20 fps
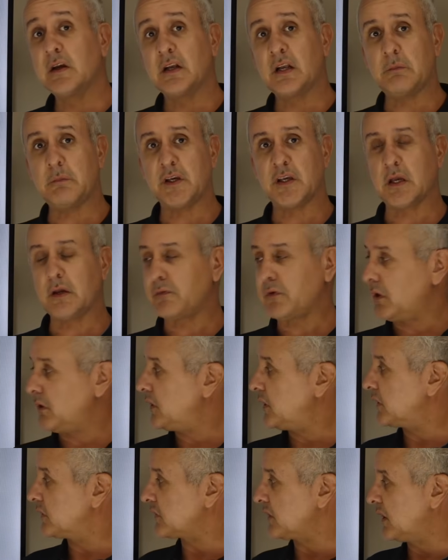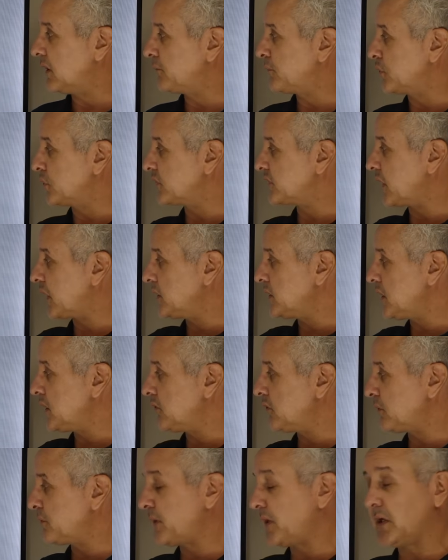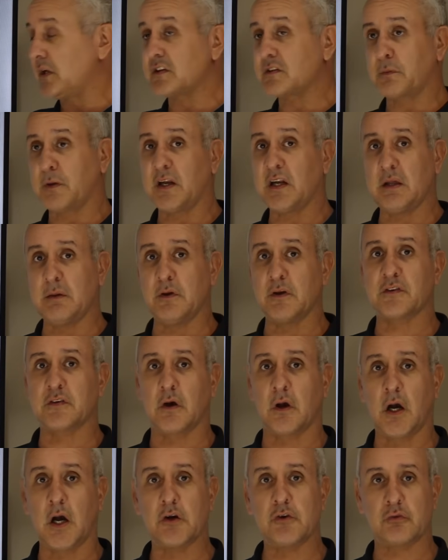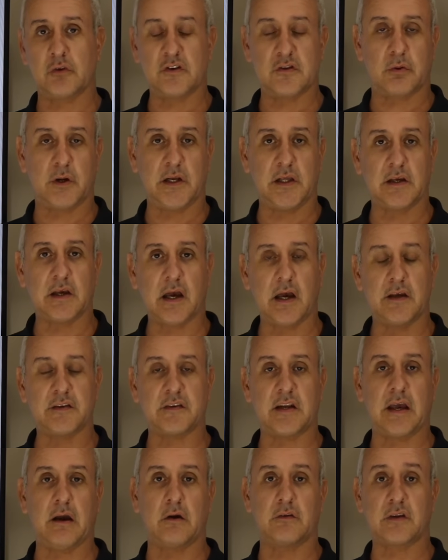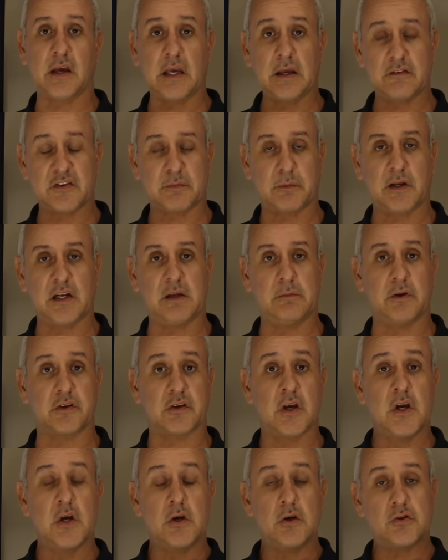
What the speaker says: Let me give you an example. So European speed limits are 120 k's an hour. They have speed limits.